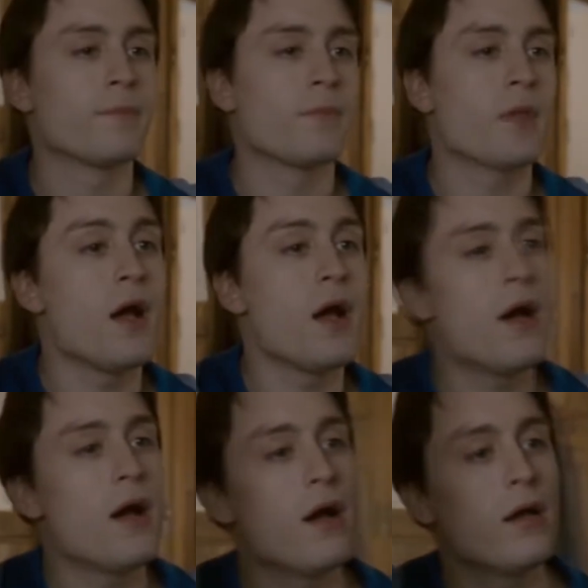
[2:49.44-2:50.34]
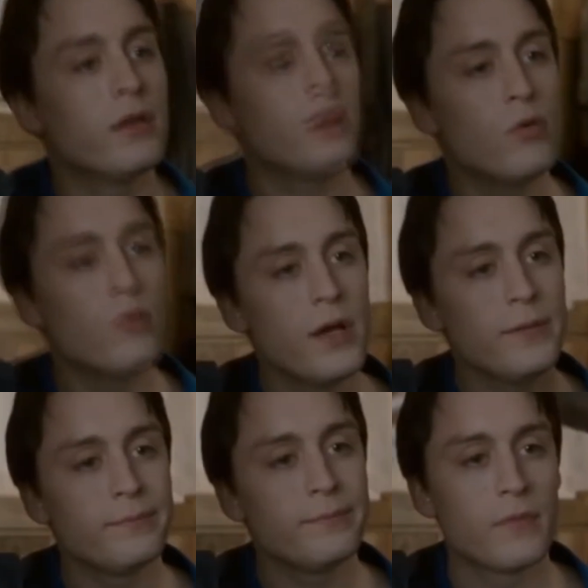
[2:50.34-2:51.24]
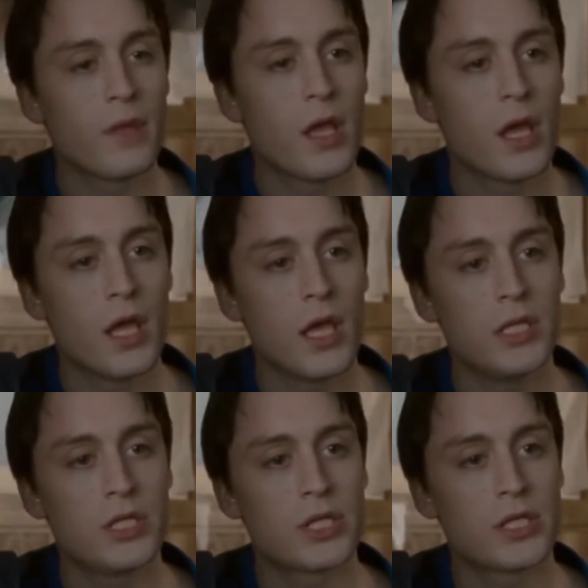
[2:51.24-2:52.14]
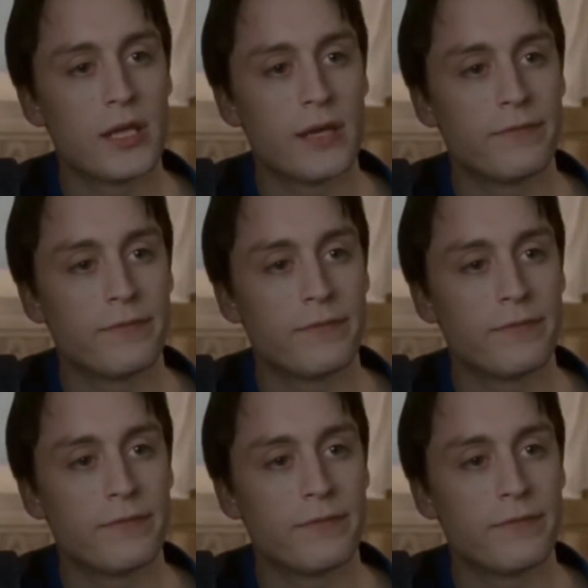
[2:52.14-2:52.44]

To view a film objectively, personal feelings have to go out the window.